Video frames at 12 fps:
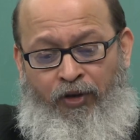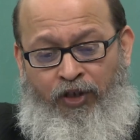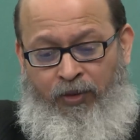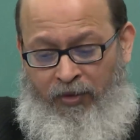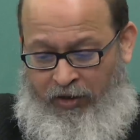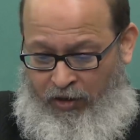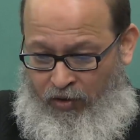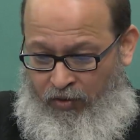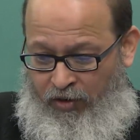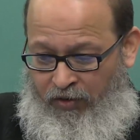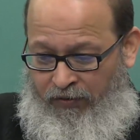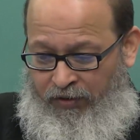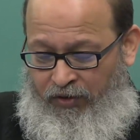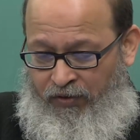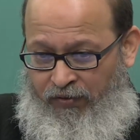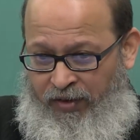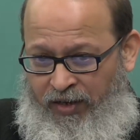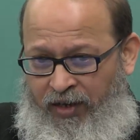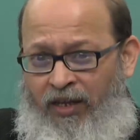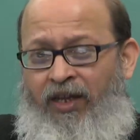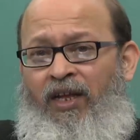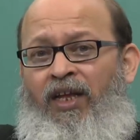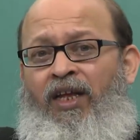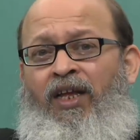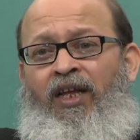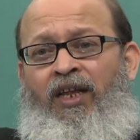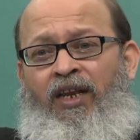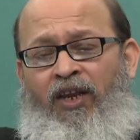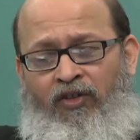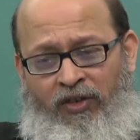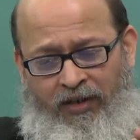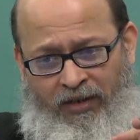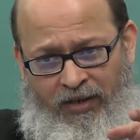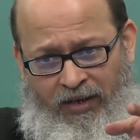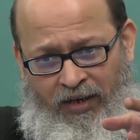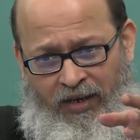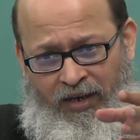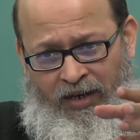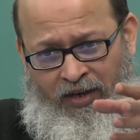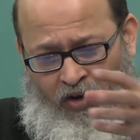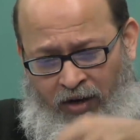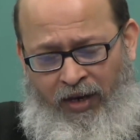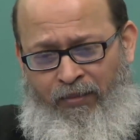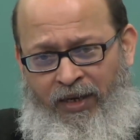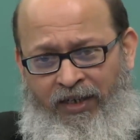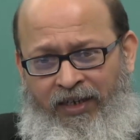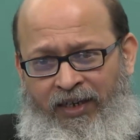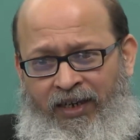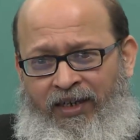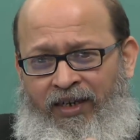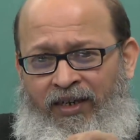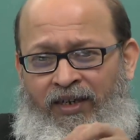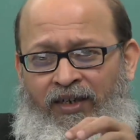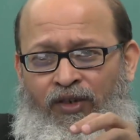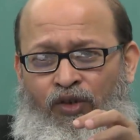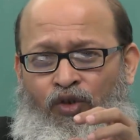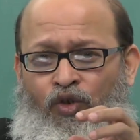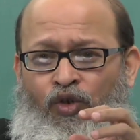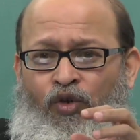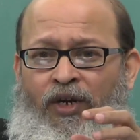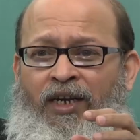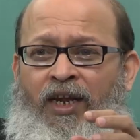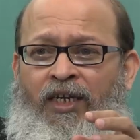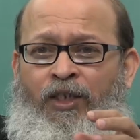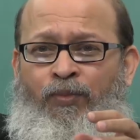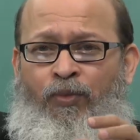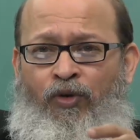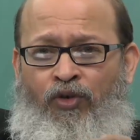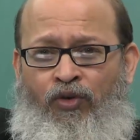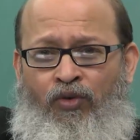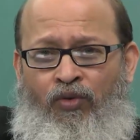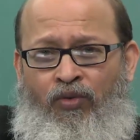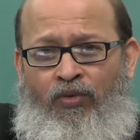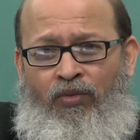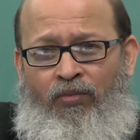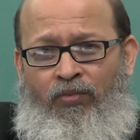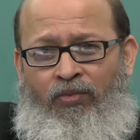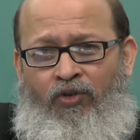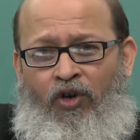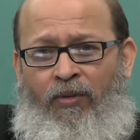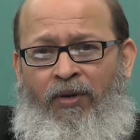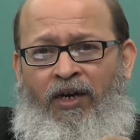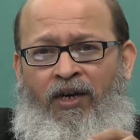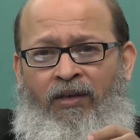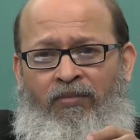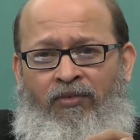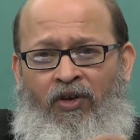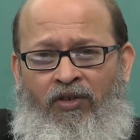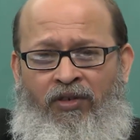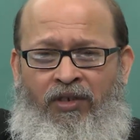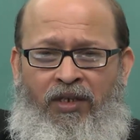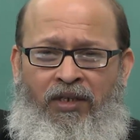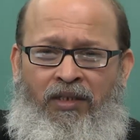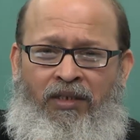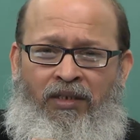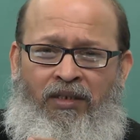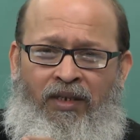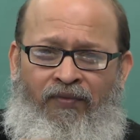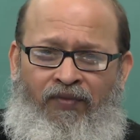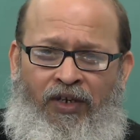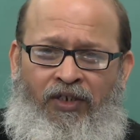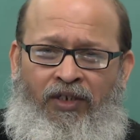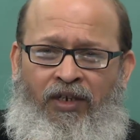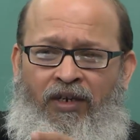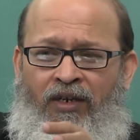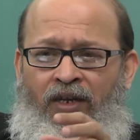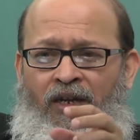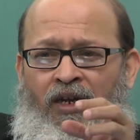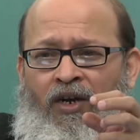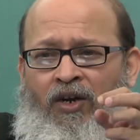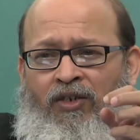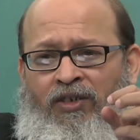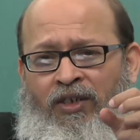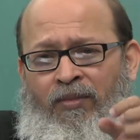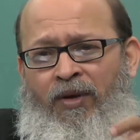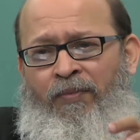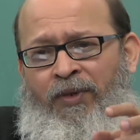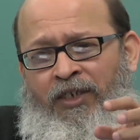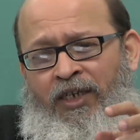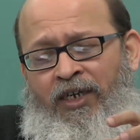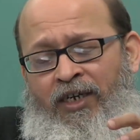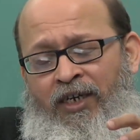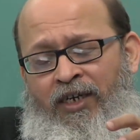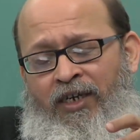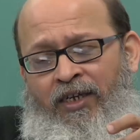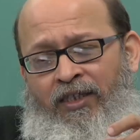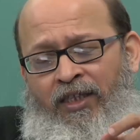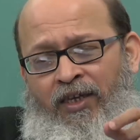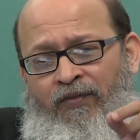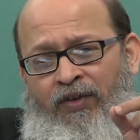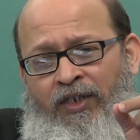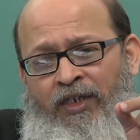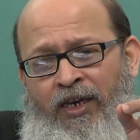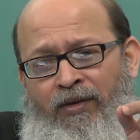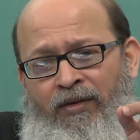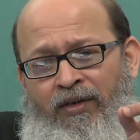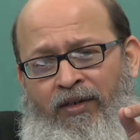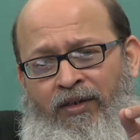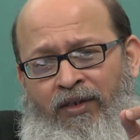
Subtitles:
possible theories of schizophrenia. Now, that it all can be integrated. So, you get exposed to trauma, toxins, infection, or some epigenetic thing which can